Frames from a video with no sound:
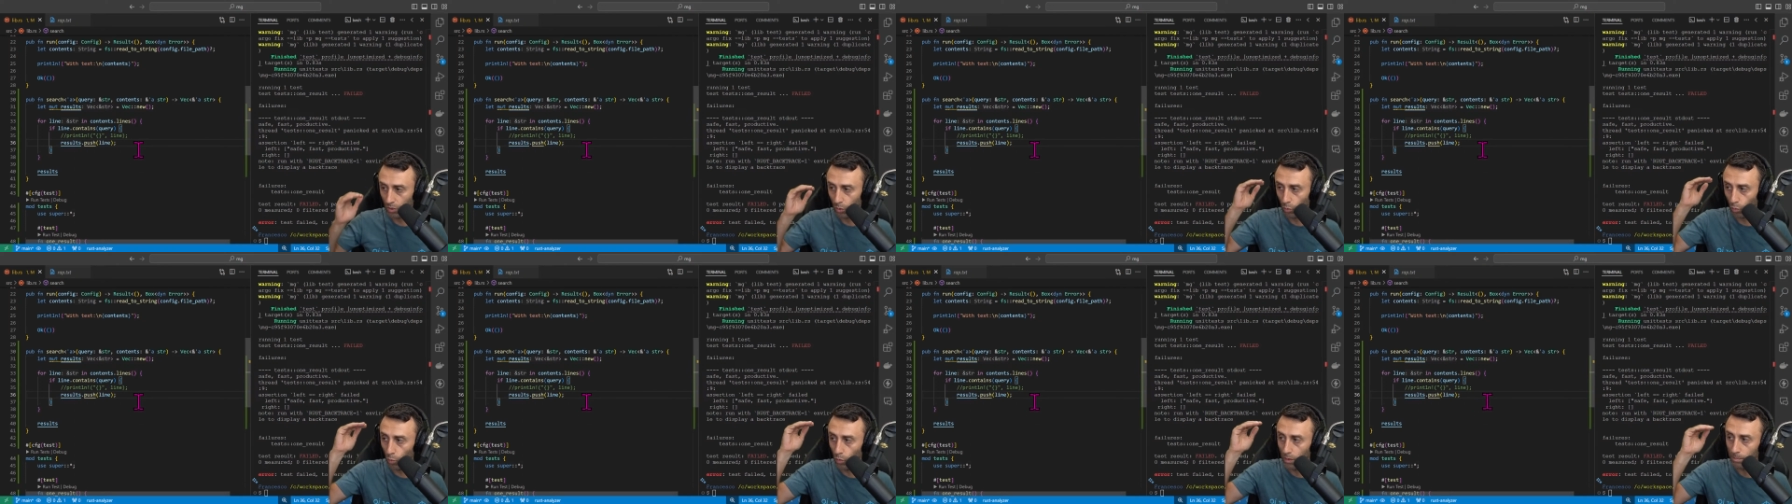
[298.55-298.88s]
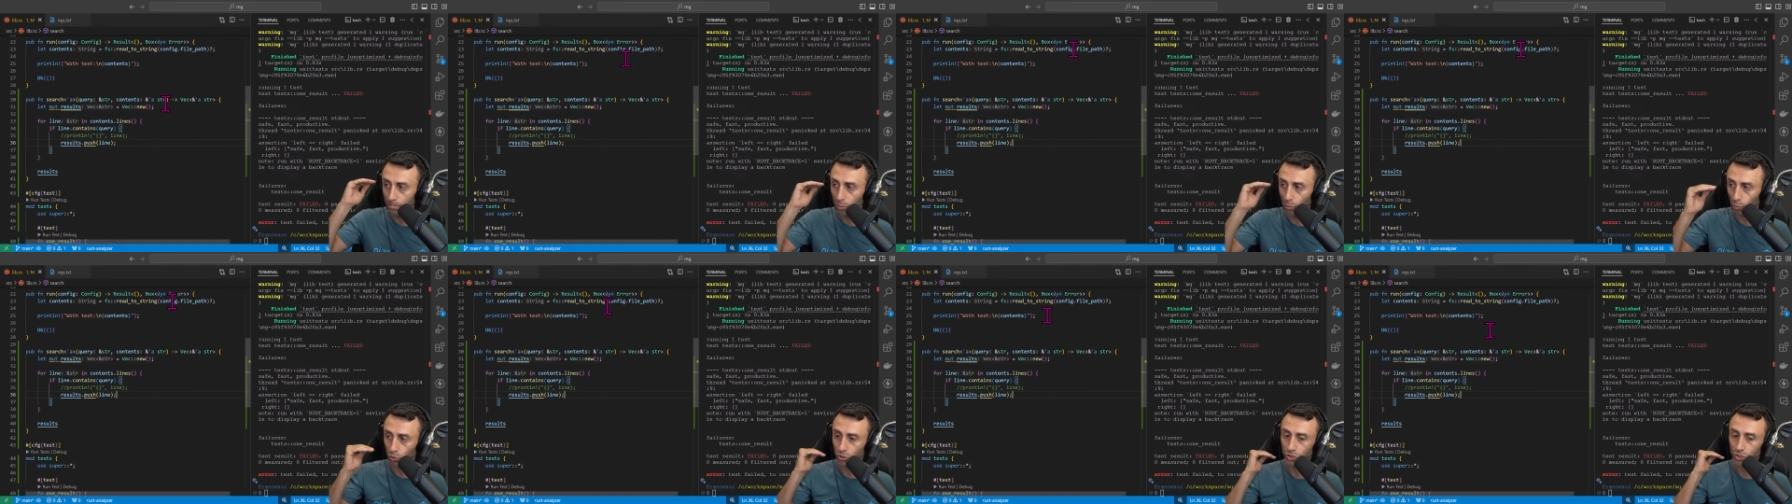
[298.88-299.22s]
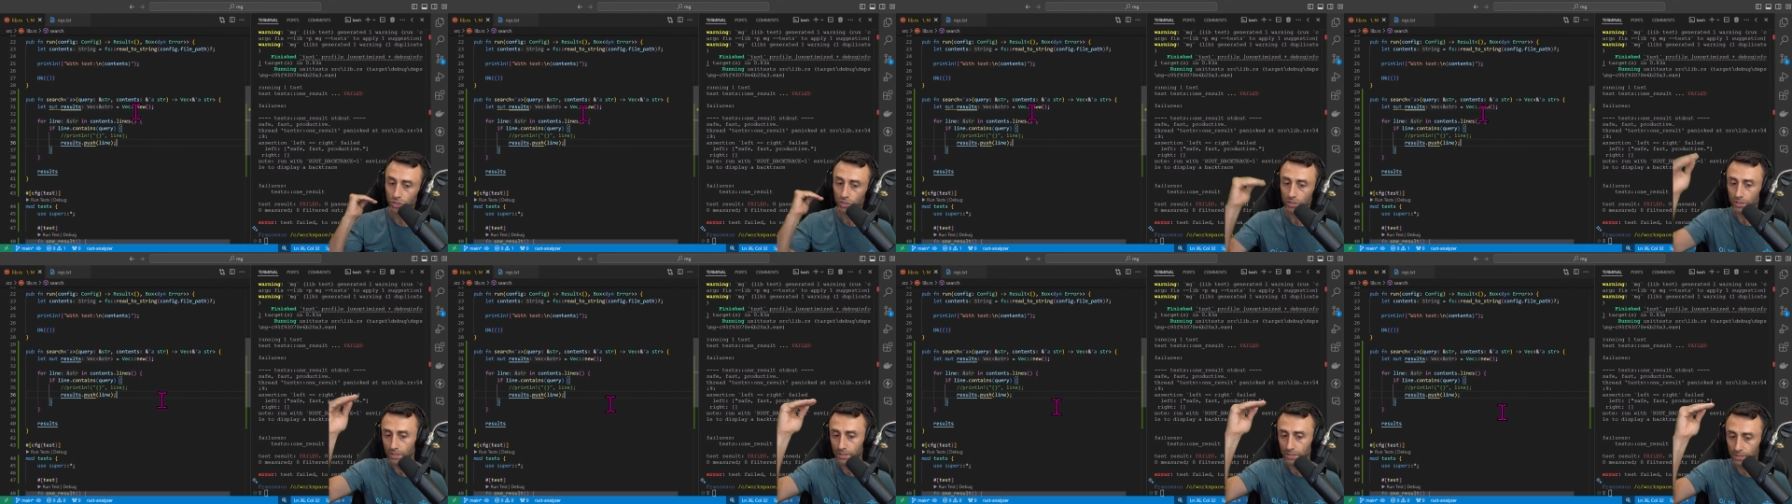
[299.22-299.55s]
We push
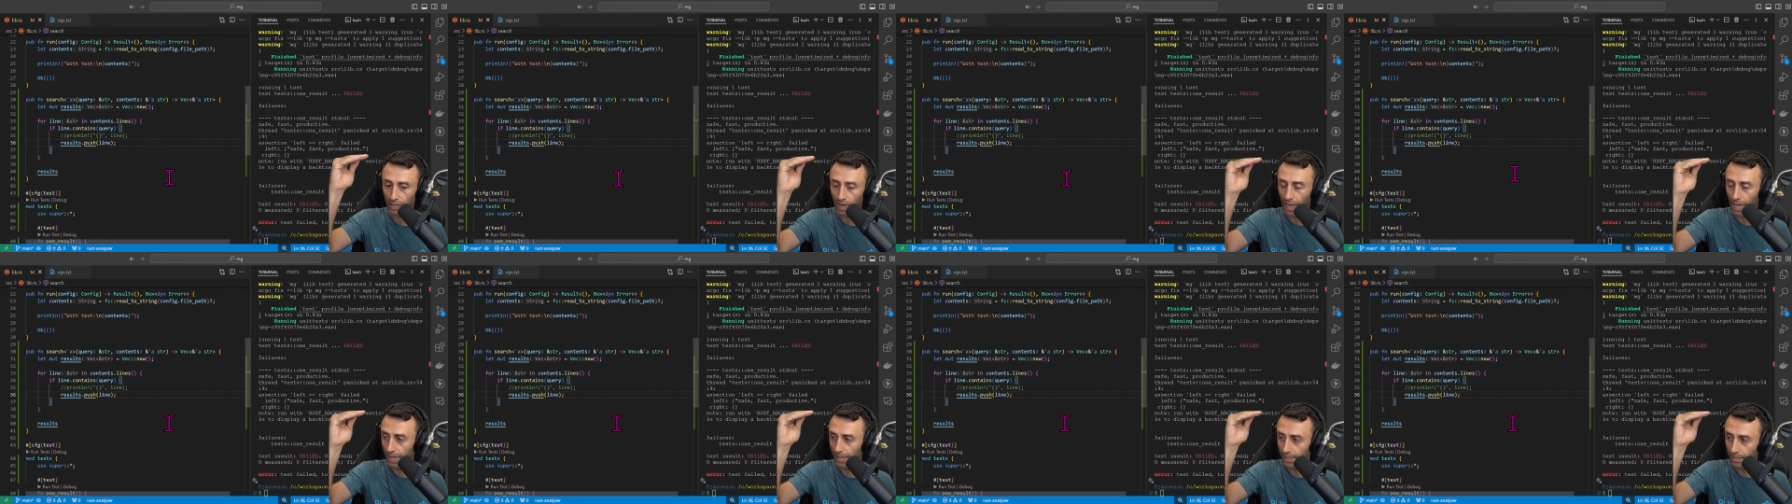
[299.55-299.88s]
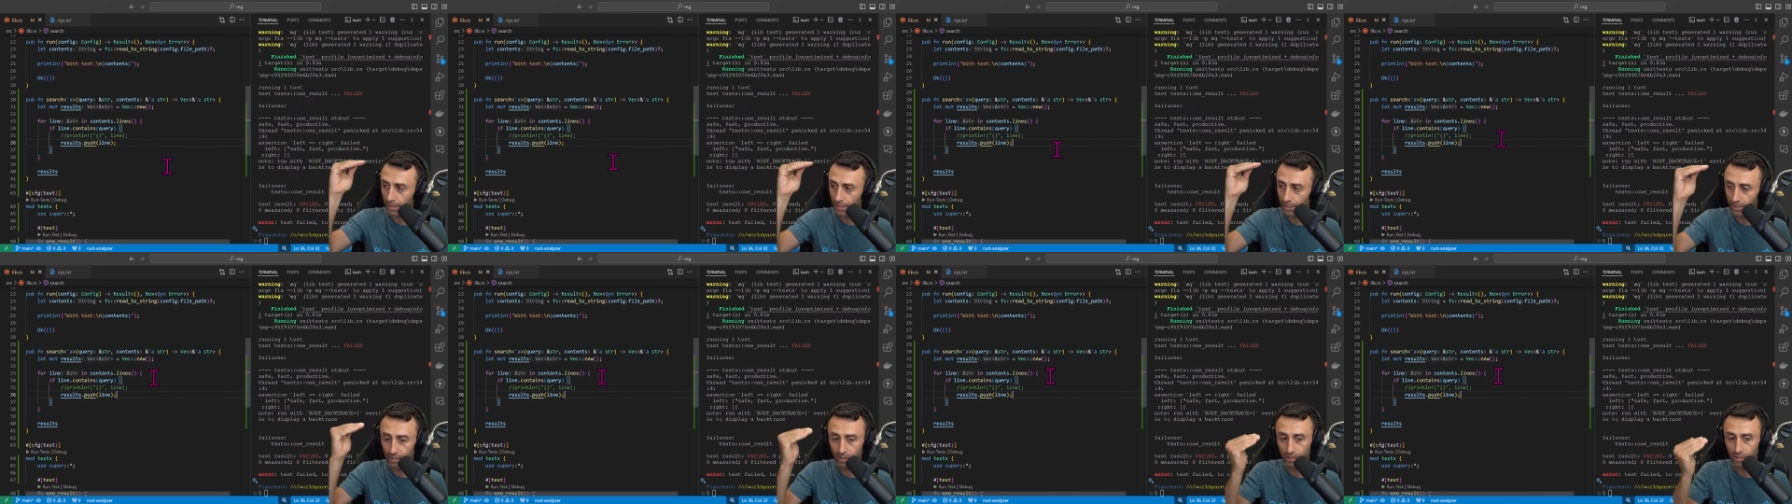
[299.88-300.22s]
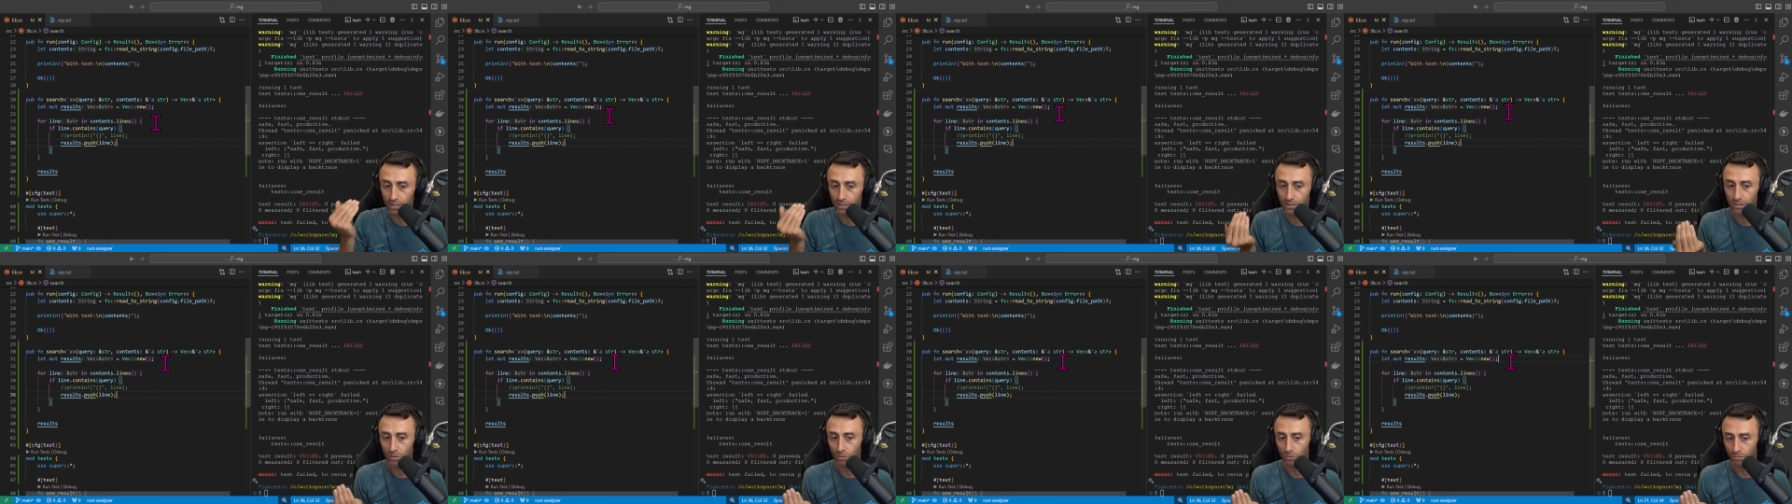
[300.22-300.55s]
this line in
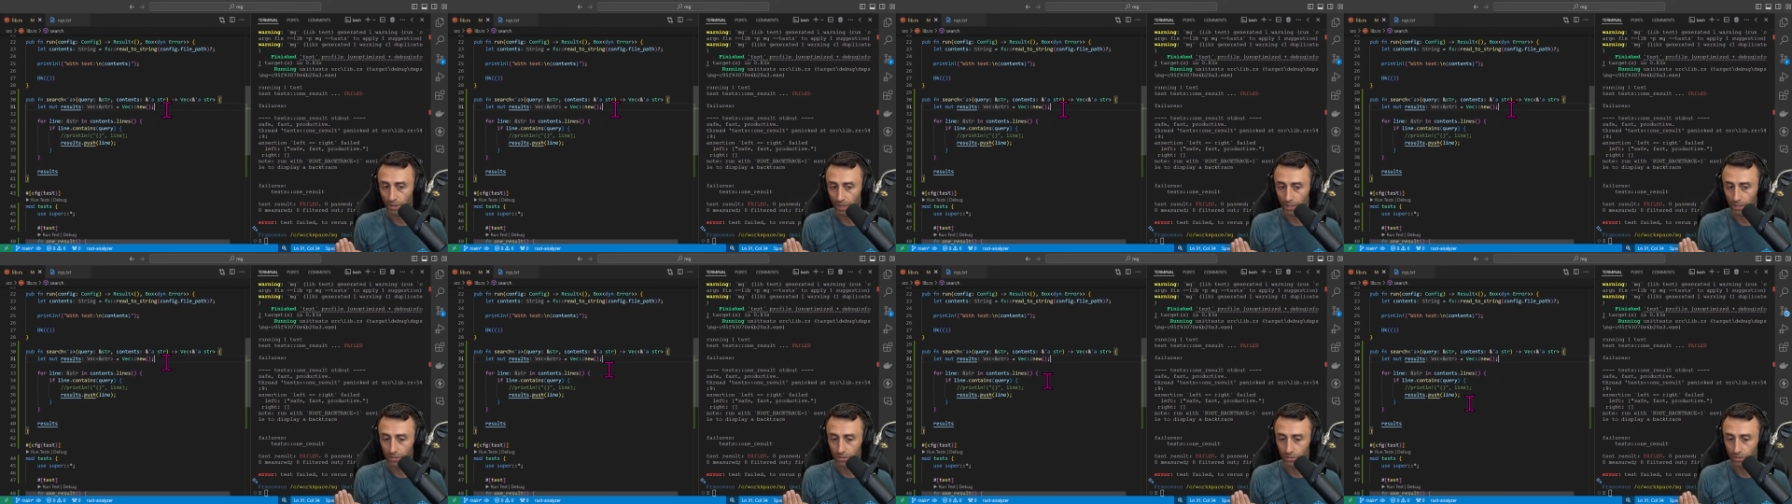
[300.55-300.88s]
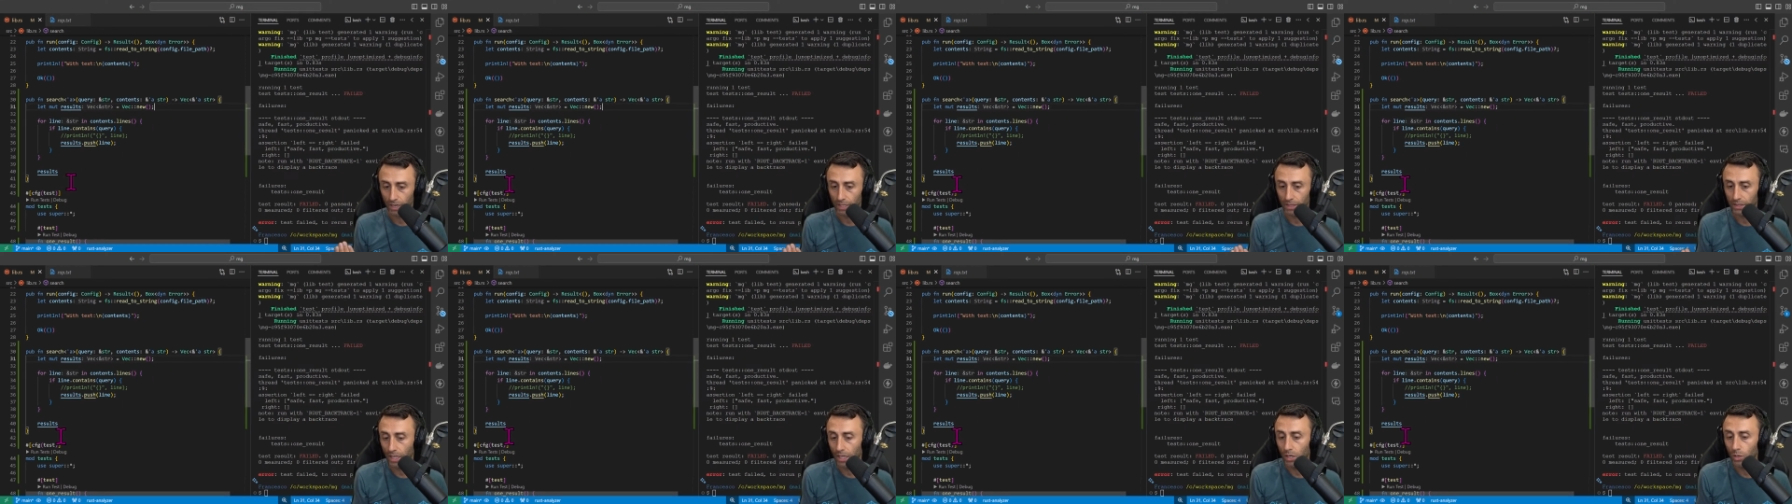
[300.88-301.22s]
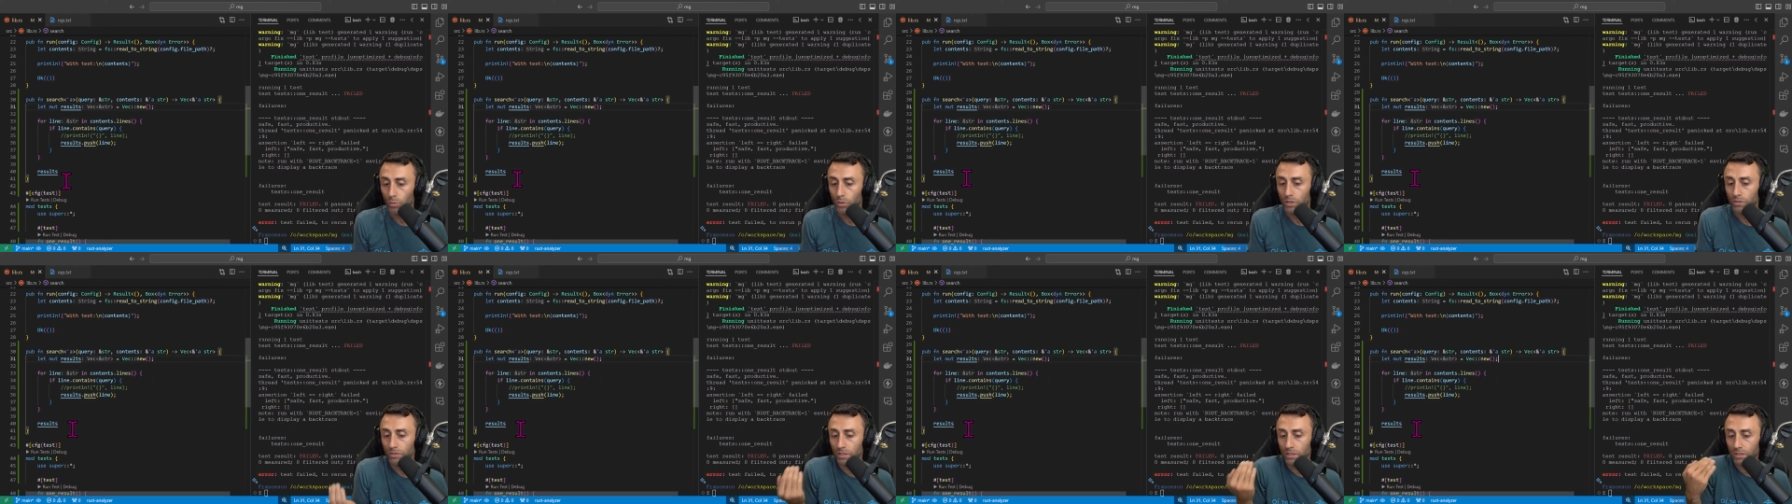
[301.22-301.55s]
this new vector and then
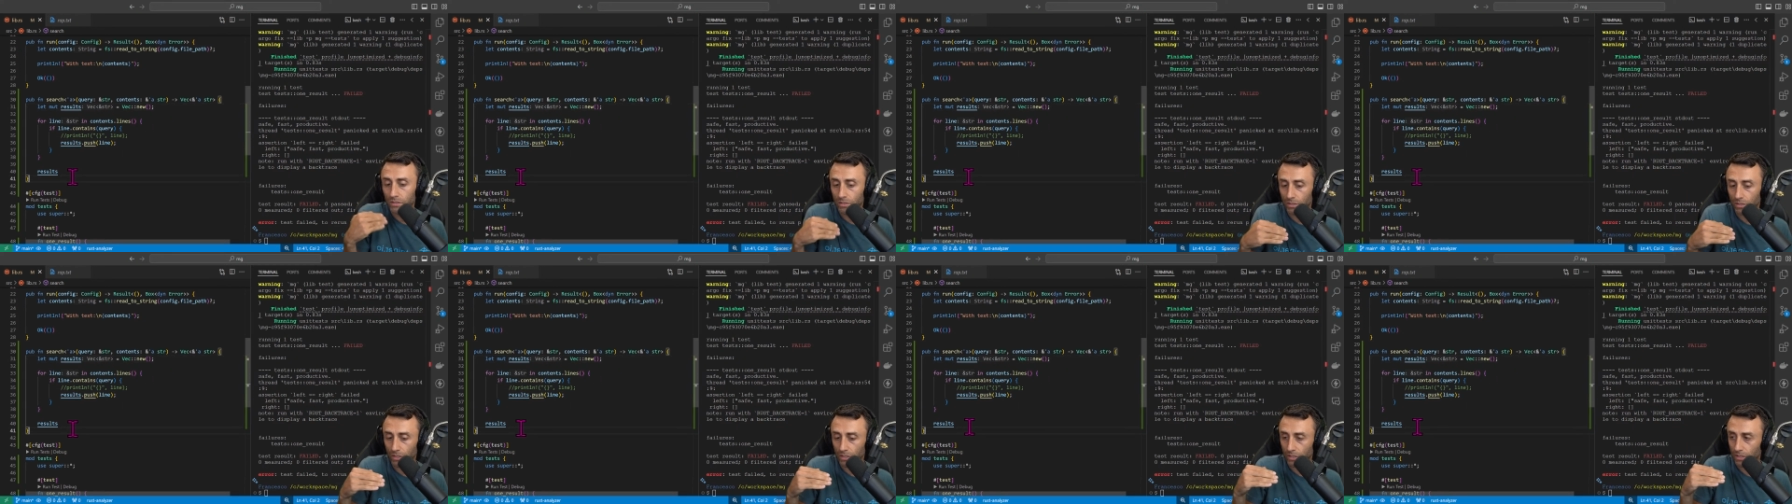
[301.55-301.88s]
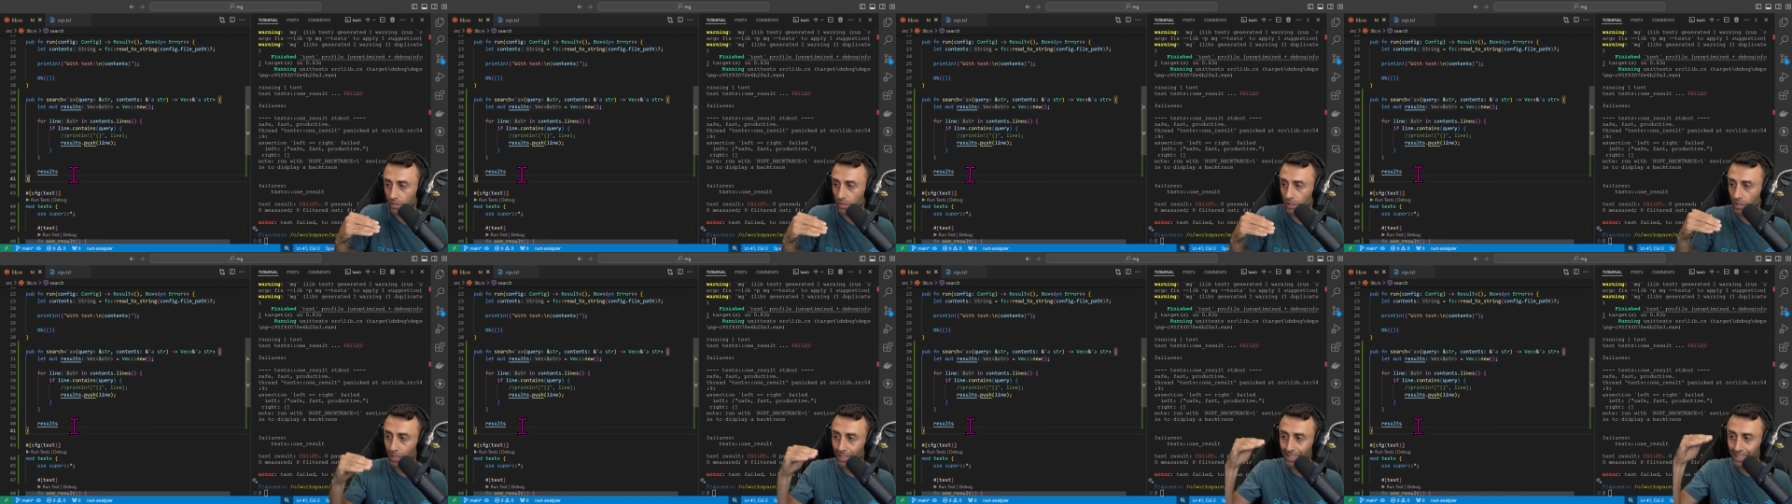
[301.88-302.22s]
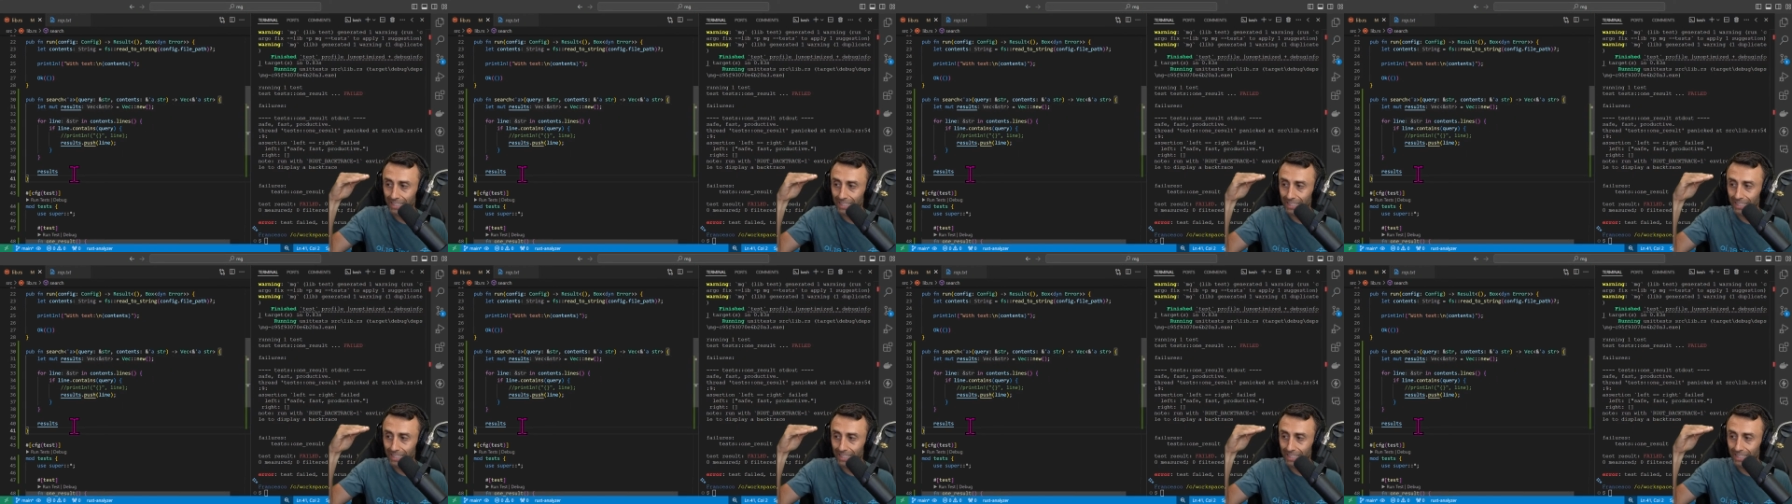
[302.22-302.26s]
we return